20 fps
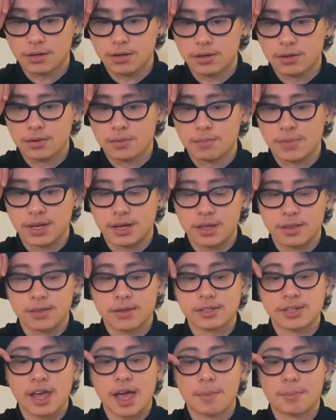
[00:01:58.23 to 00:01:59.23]
making
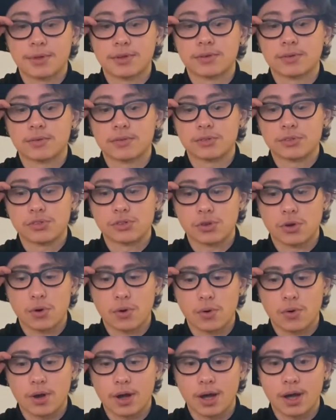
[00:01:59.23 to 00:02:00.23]
things happen.
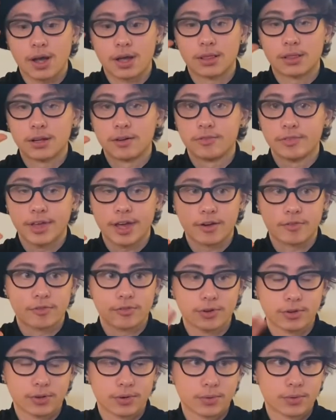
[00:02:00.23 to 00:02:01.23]
So I love that
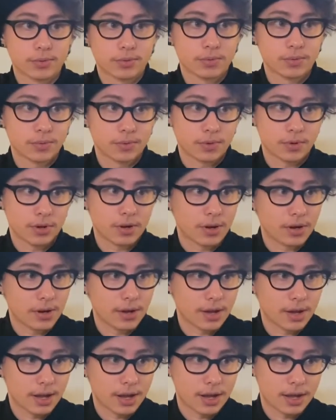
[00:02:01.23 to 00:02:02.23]
for you.
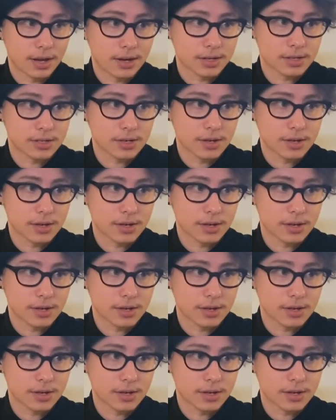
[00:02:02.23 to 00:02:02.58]
And